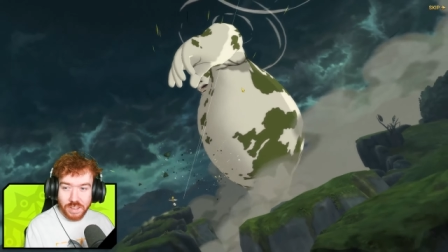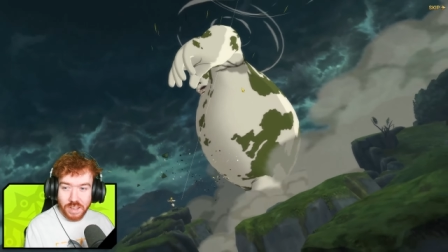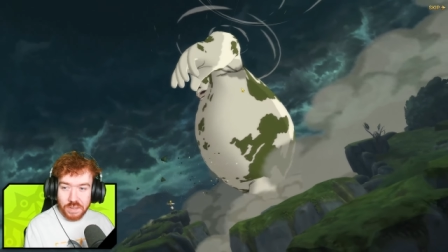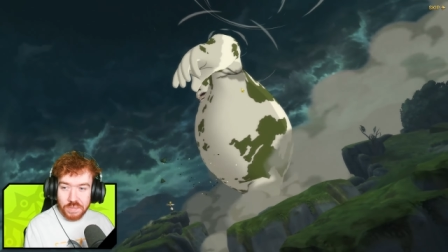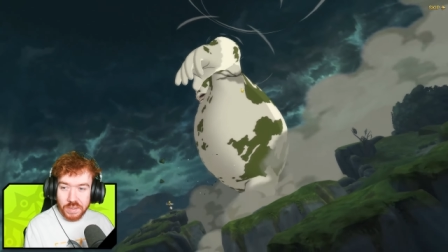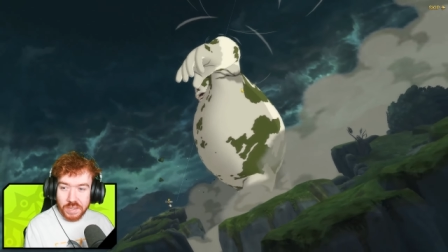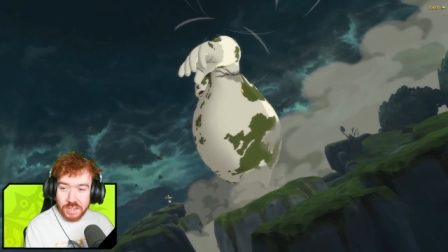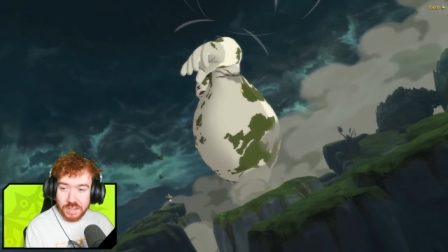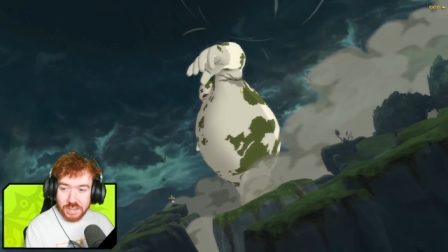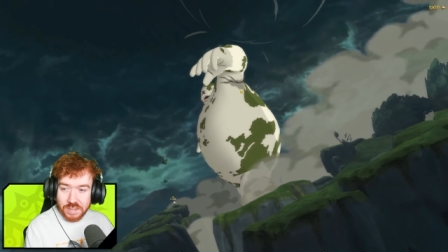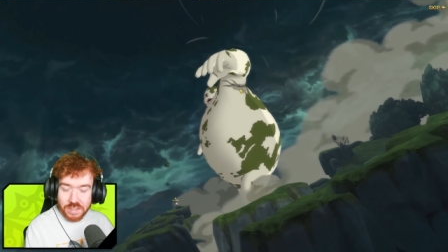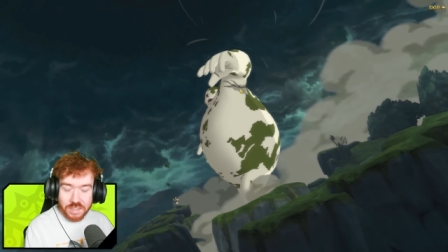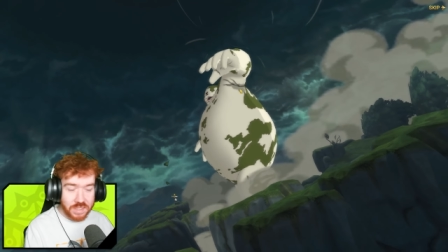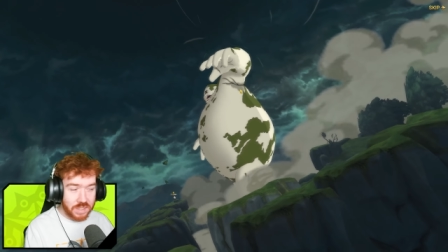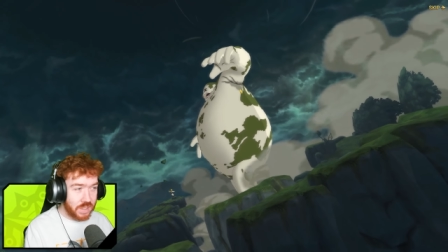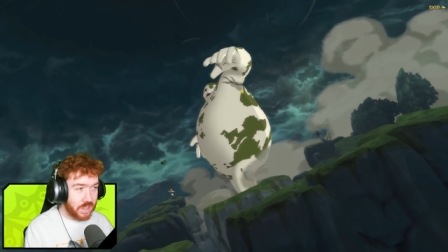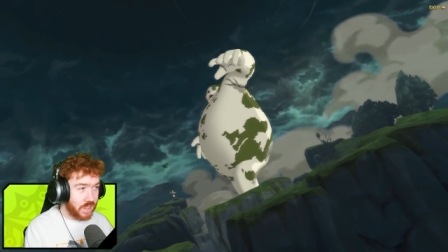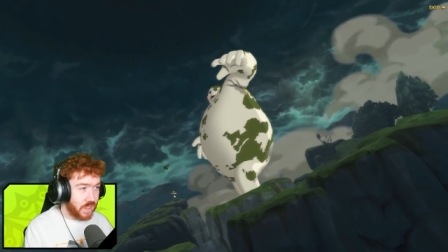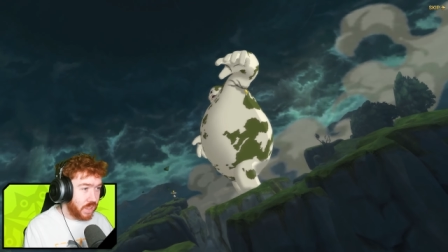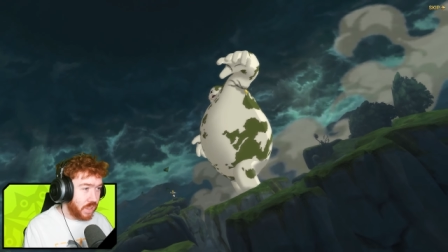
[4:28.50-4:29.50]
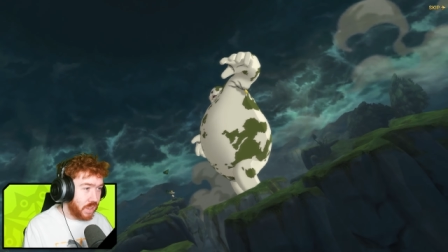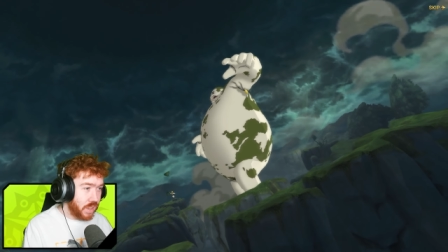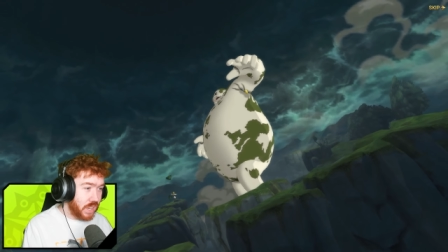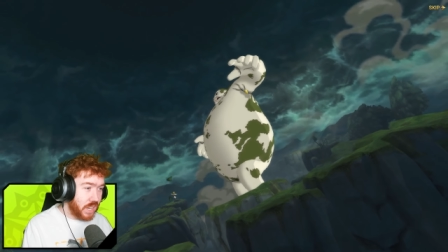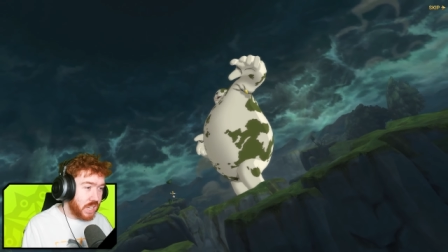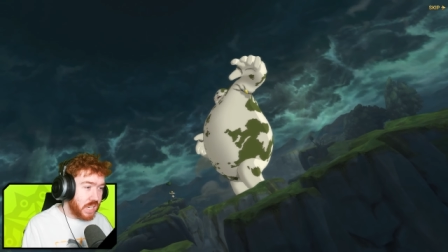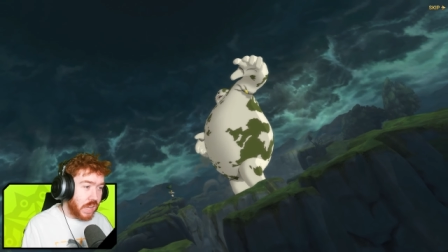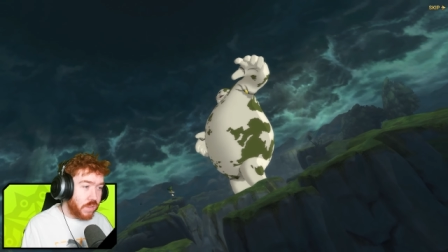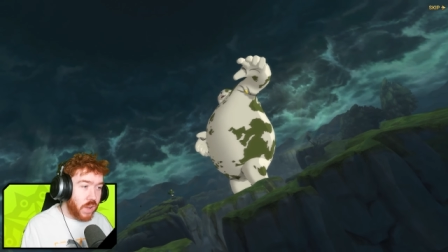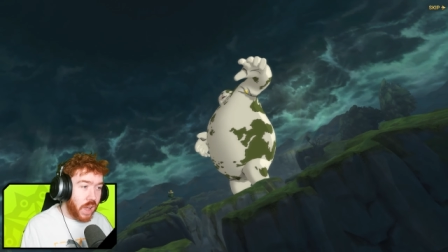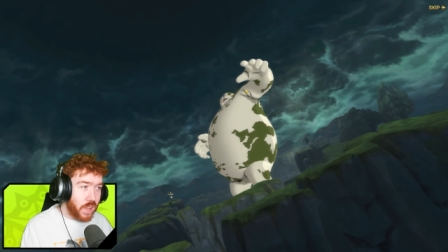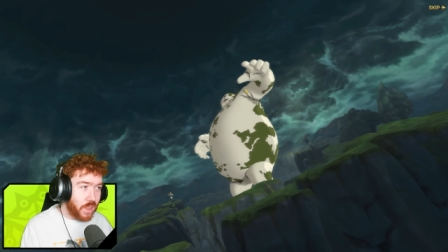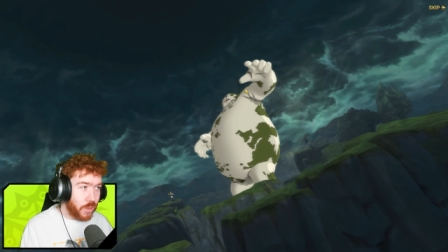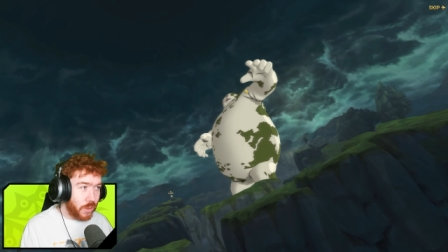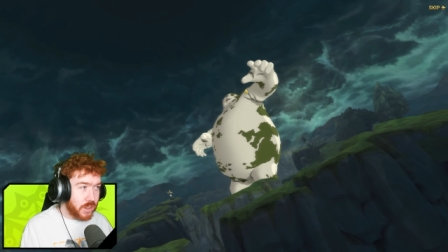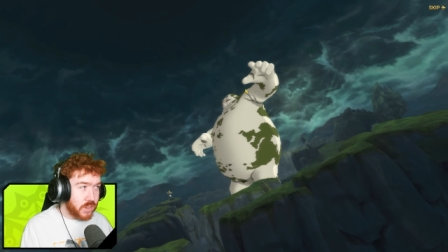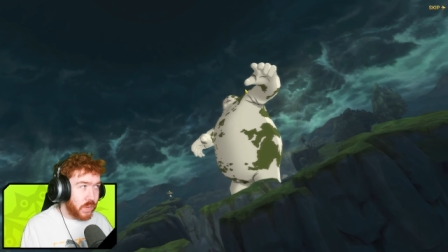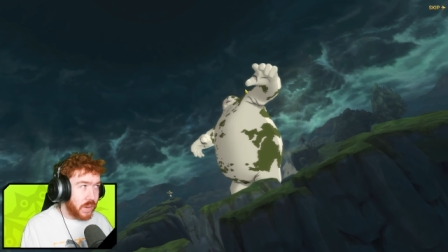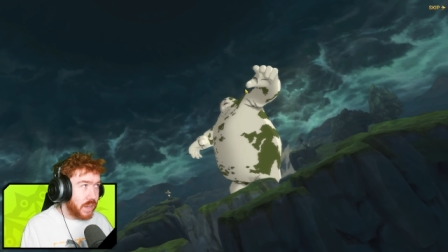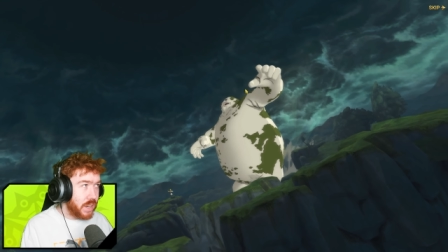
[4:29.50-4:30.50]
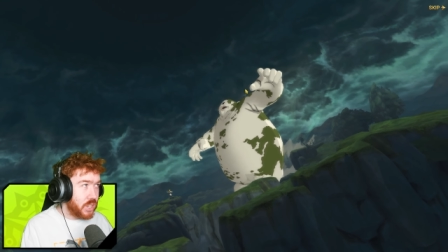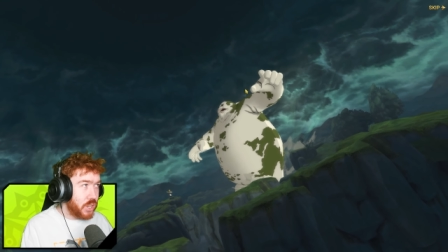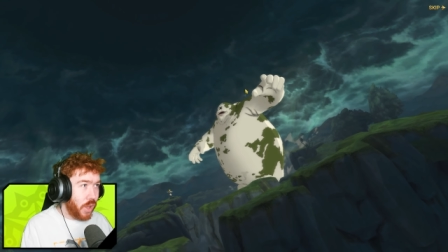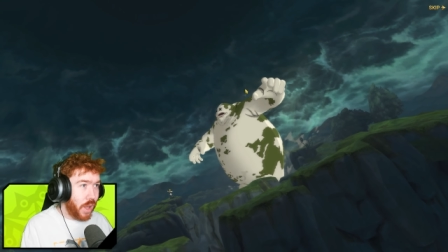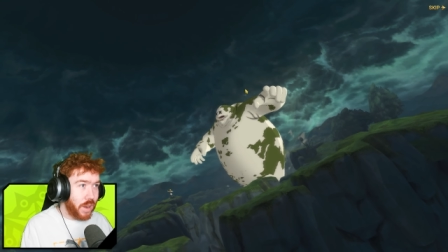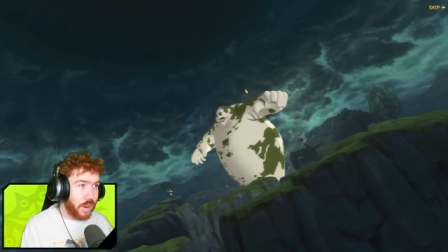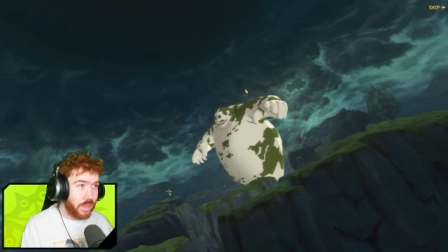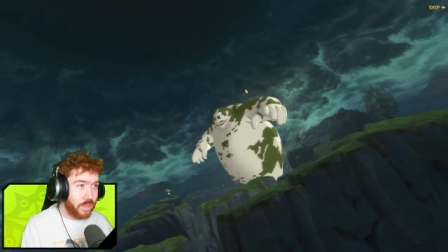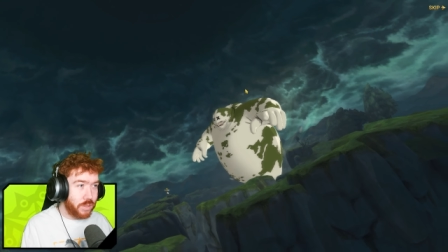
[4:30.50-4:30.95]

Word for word: I think. Because I've had a lot of things turn